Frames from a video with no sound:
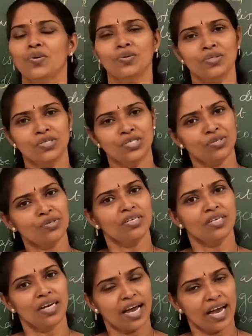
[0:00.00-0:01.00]
should
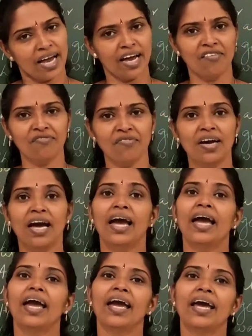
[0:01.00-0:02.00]
have
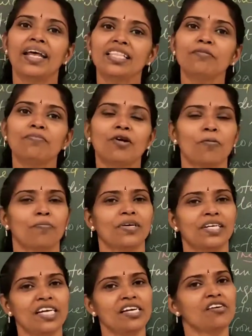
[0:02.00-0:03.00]
another
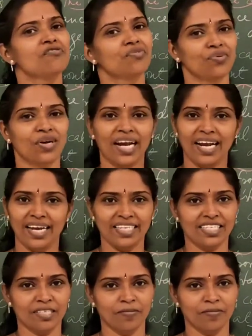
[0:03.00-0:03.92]
property for a light.